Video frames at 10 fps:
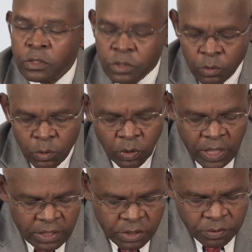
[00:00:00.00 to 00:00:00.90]
So
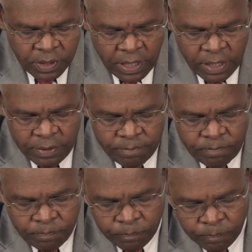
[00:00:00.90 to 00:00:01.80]
looking to the
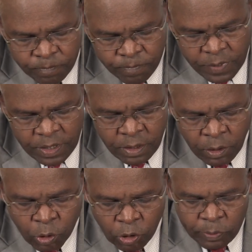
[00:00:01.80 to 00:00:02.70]

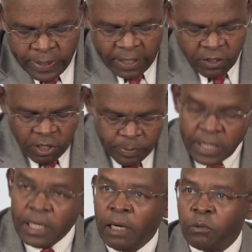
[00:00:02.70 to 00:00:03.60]
global
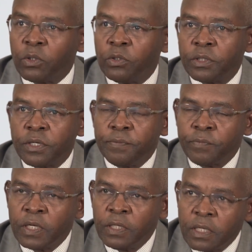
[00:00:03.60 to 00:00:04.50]
economic outlook,
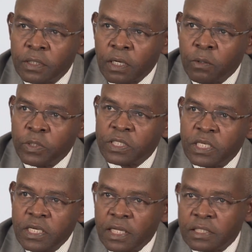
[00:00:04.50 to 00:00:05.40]
we
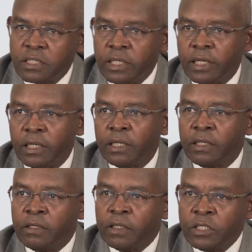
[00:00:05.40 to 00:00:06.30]
see that
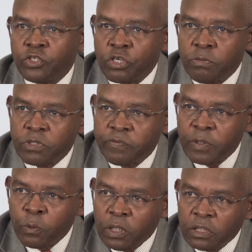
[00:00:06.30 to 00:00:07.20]
in terms of
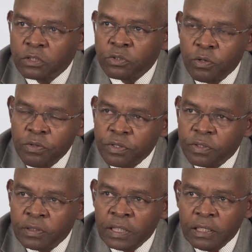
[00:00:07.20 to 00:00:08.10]
the world
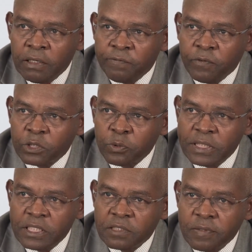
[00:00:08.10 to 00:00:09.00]
growth for
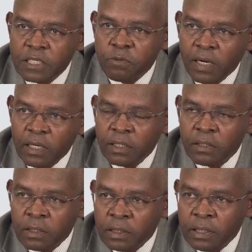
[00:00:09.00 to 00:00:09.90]

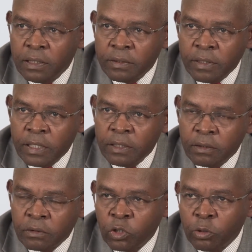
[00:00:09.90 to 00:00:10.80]
2021,
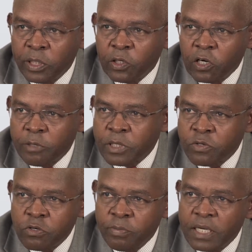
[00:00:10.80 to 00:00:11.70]
the global economy
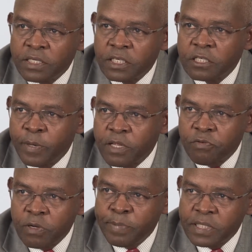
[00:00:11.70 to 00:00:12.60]
grew by
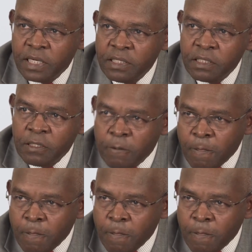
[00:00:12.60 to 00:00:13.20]
6.3%.